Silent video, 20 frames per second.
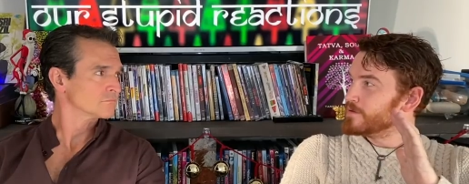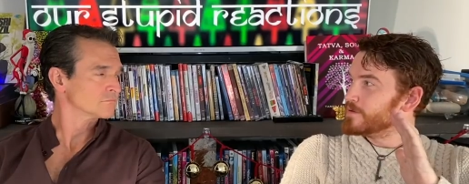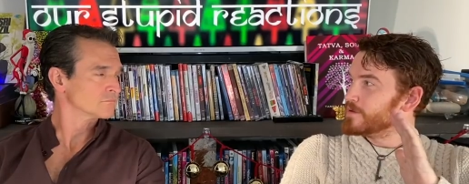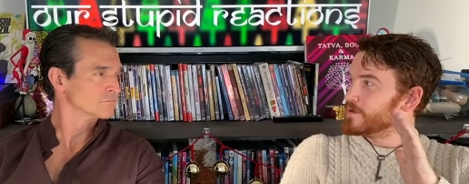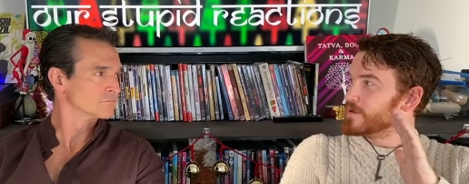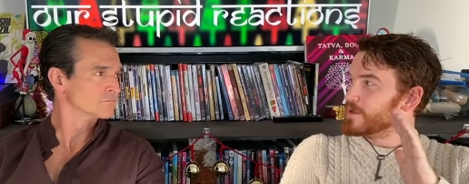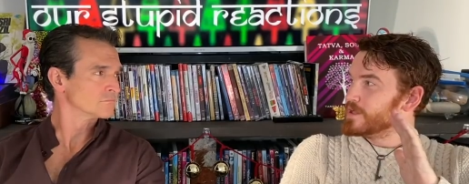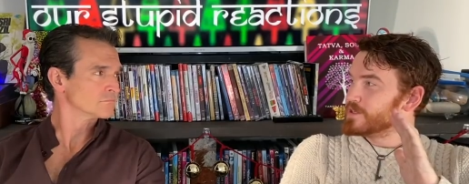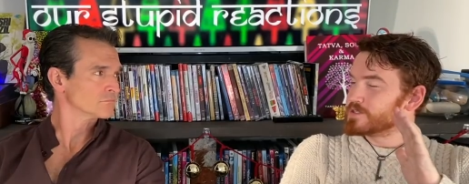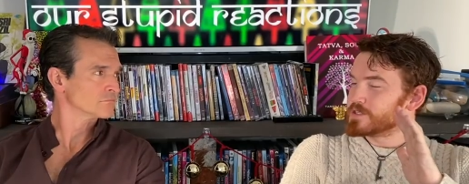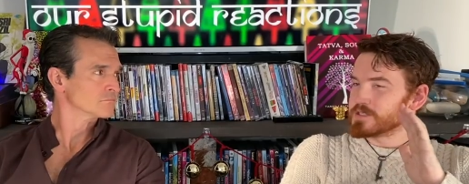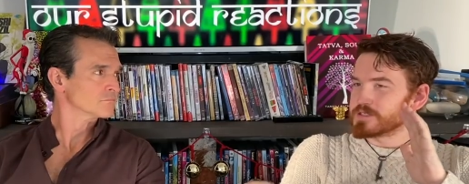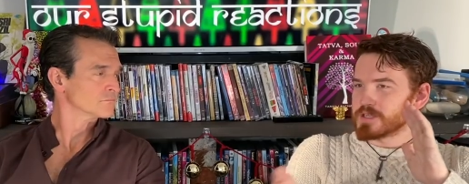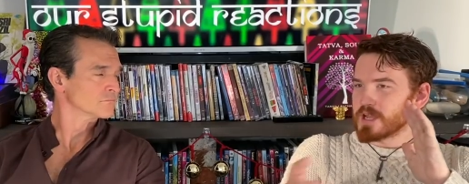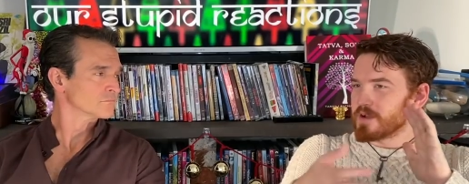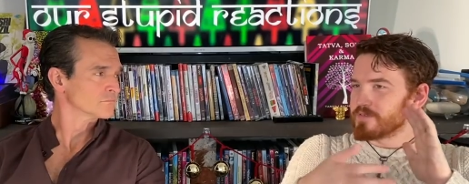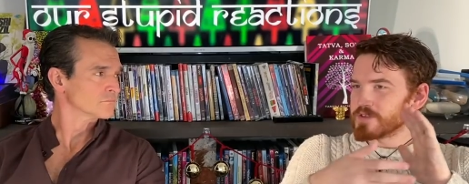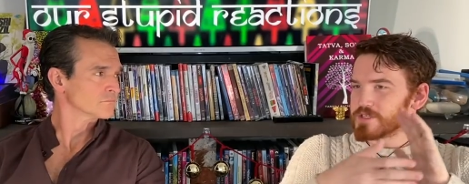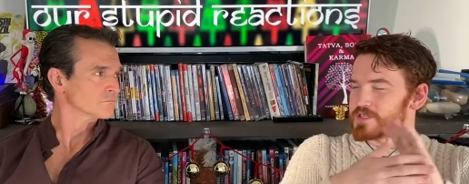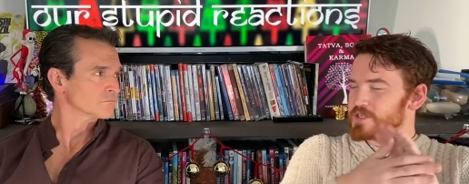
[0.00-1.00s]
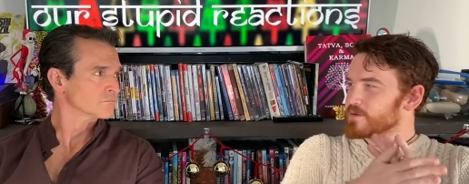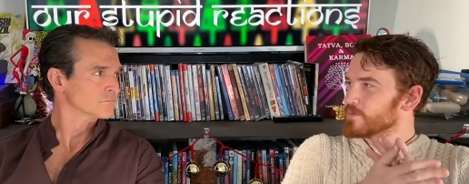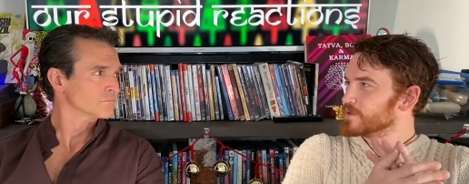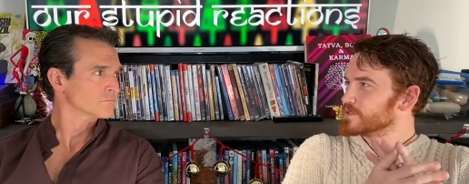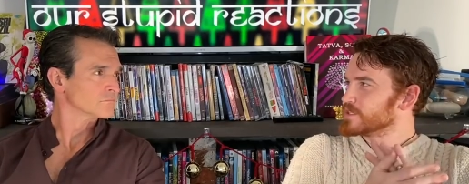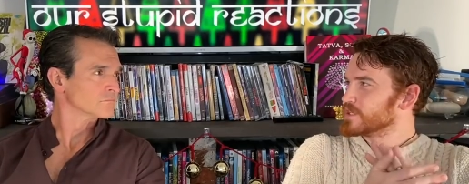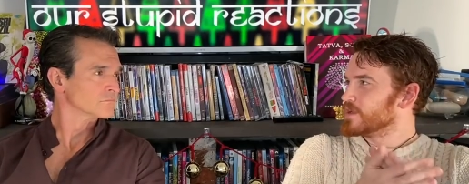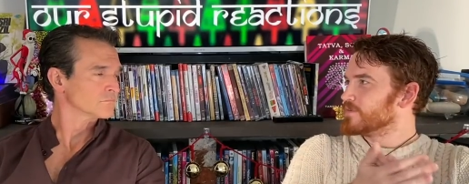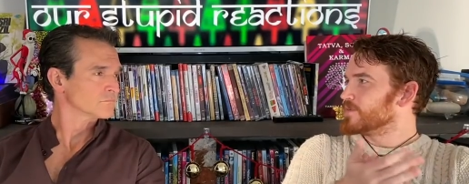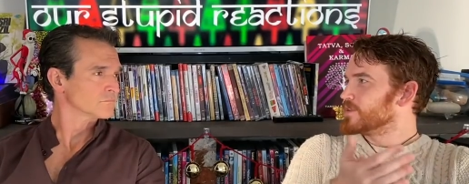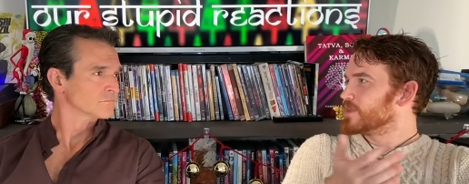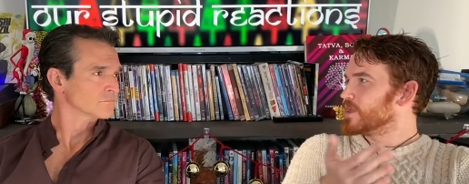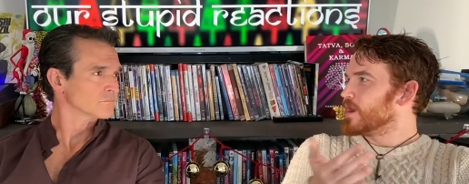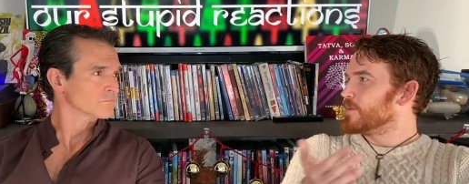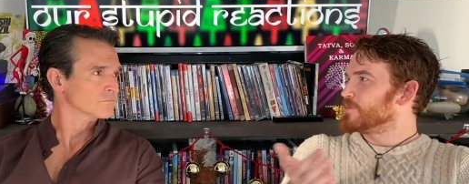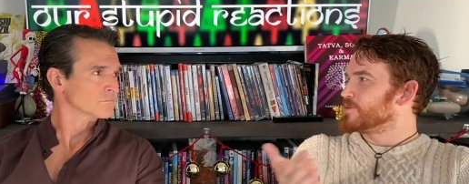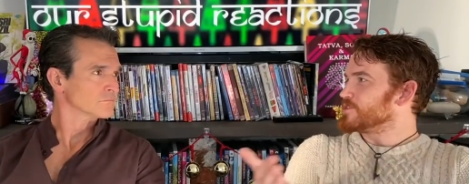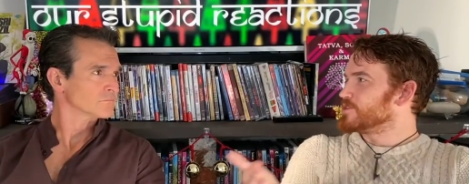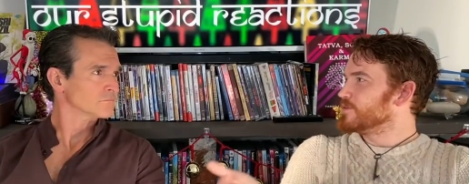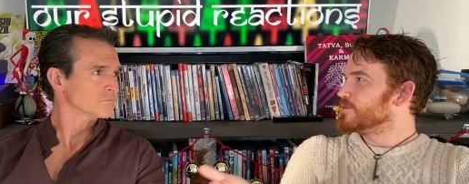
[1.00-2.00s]
Speaker 1: Mm-hmm. It's just obviously he wasn't given the
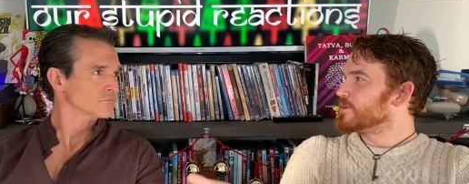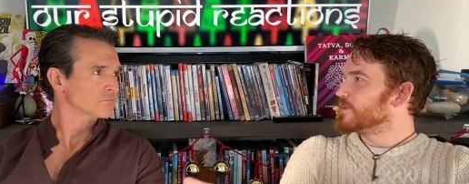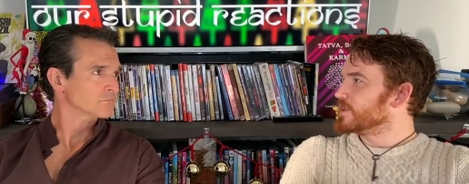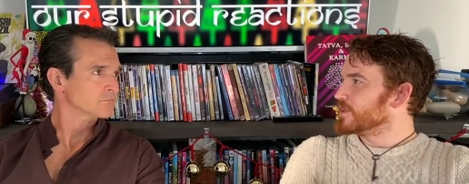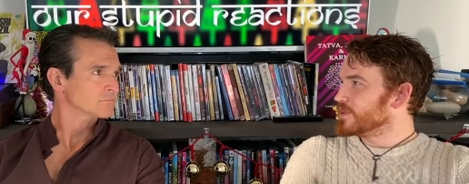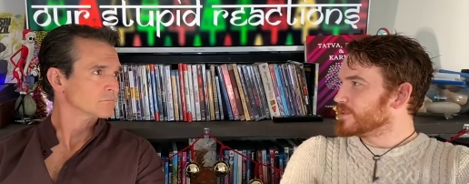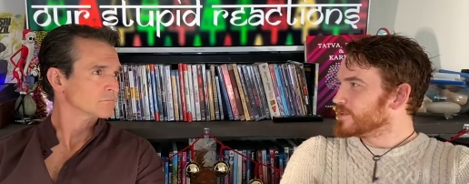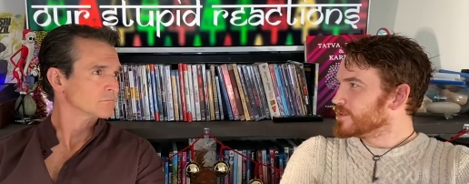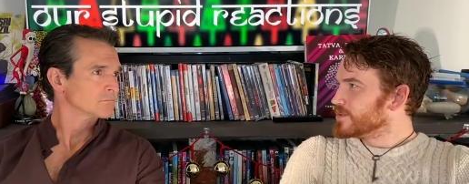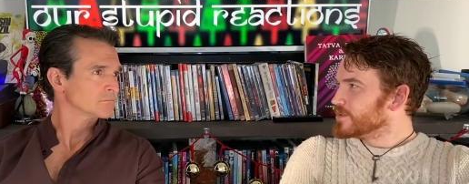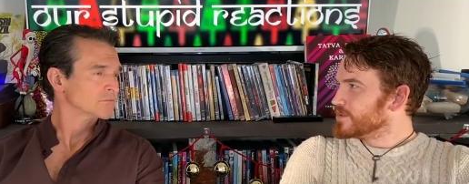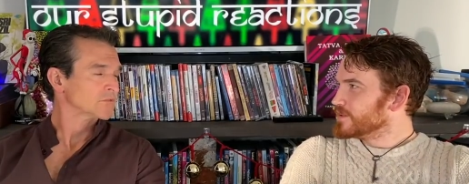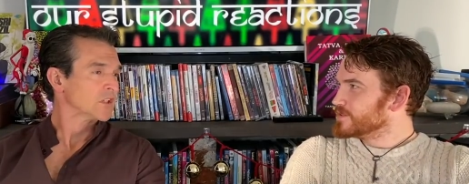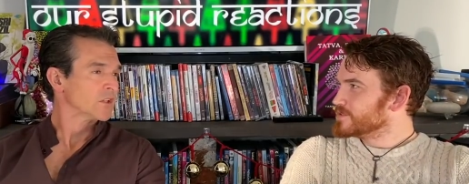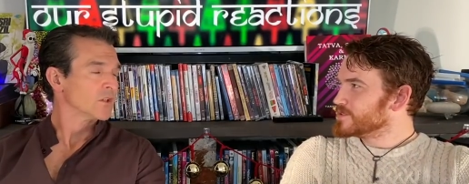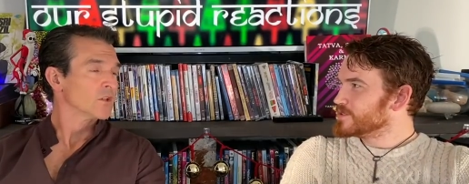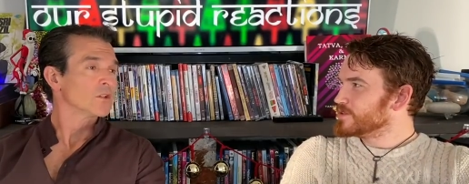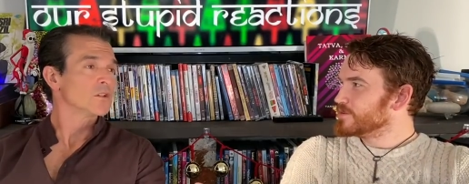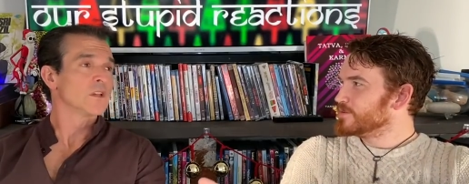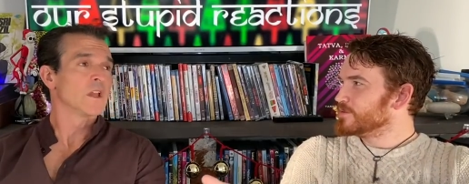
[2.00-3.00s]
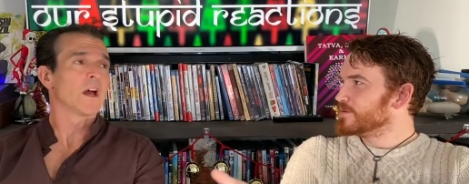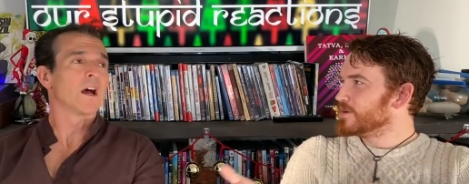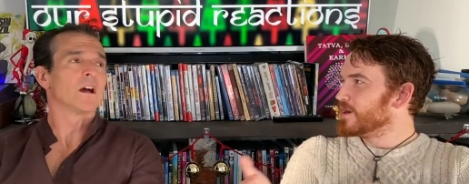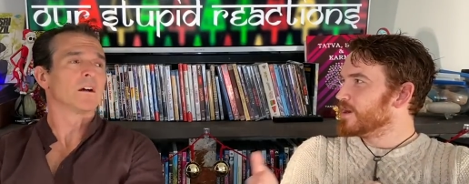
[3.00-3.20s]
opportunity to yeah.